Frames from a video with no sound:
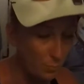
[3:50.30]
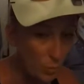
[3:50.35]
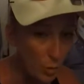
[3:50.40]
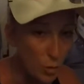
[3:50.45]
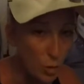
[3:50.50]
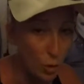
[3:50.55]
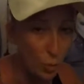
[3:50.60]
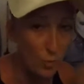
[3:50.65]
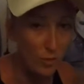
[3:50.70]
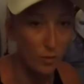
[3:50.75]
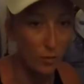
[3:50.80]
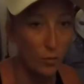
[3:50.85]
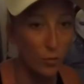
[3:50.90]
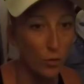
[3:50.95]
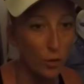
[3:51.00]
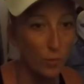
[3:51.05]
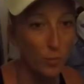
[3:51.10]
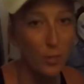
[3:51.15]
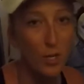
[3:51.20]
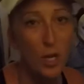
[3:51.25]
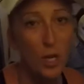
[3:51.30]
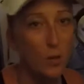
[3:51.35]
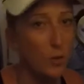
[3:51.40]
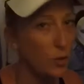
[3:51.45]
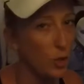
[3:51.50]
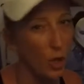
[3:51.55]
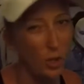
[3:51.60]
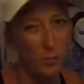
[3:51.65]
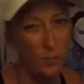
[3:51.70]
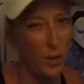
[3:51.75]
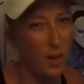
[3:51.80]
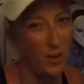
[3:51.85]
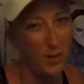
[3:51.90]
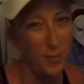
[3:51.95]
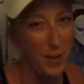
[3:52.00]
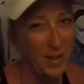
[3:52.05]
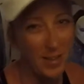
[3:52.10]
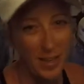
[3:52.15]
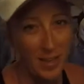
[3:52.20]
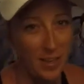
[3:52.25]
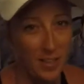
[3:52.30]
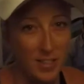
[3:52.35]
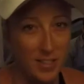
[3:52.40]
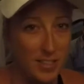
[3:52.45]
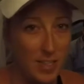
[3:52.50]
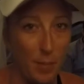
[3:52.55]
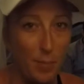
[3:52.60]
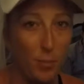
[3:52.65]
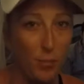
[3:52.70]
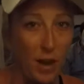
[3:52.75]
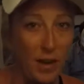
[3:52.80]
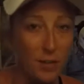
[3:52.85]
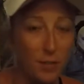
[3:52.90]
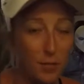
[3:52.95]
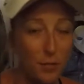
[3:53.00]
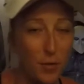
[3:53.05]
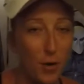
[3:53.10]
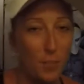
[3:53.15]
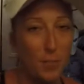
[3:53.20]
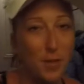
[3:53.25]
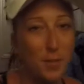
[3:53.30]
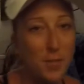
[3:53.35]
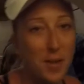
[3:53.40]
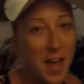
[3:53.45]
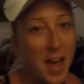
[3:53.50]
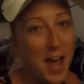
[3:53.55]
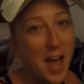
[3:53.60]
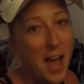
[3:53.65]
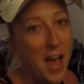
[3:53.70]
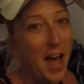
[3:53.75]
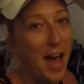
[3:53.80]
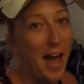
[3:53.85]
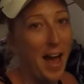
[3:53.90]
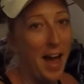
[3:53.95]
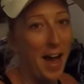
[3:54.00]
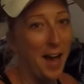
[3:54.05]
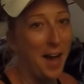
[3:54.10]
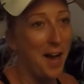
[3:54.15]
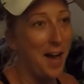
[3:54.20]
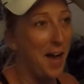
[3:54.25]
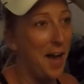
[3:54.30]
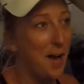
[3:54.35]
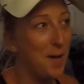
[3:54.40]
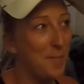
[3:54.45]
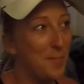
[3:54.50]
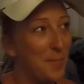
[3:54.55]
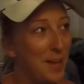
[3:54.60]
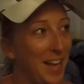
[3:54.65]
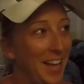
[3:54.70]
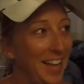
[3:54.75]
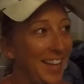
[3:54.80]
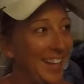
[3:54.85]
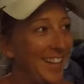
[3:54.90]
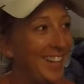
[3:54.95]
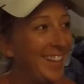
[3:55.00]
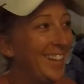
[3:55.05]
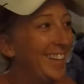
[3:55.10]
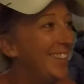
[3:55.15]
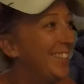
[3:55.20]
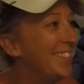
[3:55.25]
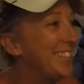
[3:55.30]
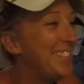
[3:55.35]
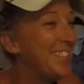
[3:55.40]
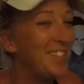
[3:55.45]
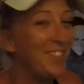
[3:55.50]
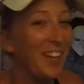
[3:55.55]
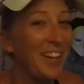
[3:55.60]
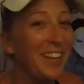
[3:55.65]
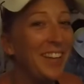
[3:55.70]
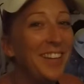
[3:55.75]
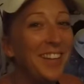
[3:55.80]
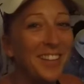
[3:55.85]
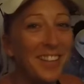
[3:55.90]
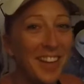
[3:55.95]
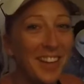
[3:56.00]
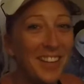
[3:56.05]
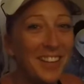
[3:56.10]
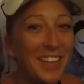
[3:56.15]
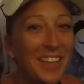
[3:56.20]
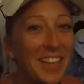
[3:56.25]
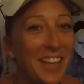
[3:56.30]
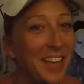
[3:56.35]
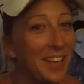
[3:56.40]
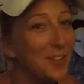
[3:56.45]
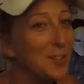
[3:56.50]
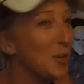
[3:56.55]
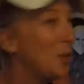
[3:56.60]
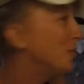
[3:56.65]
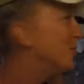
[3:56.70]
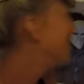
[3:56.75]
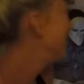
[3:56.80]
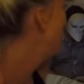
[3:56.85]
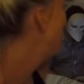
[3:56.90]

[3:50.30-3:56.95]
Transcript: you're with a group, don't mind about getting separated from them, um, which is funny. Luckily Gian told me